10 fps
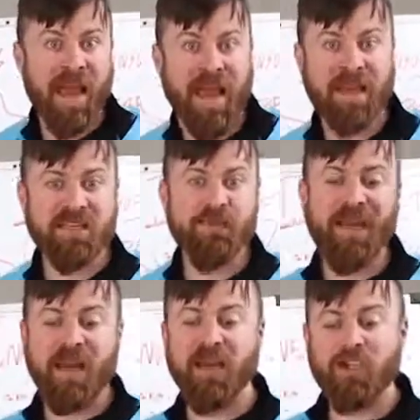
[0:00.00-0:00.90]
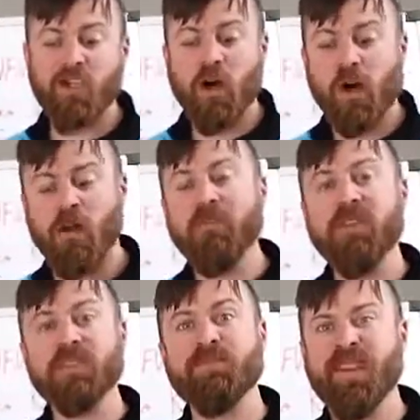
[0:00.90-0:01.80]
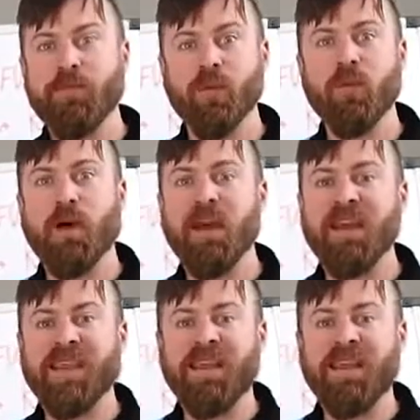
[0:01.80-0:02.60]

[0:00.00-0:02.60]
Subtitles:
And to manage all of these people who want